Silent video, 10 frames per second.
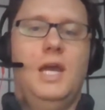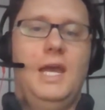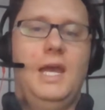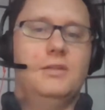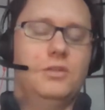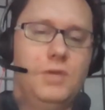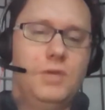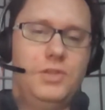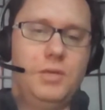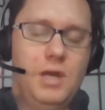And the
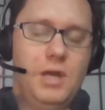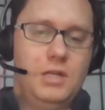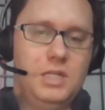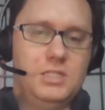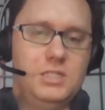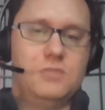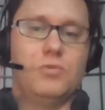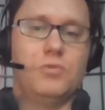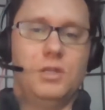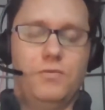great thing about it is it's
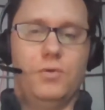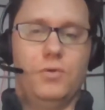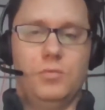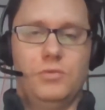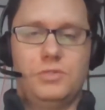really affordable.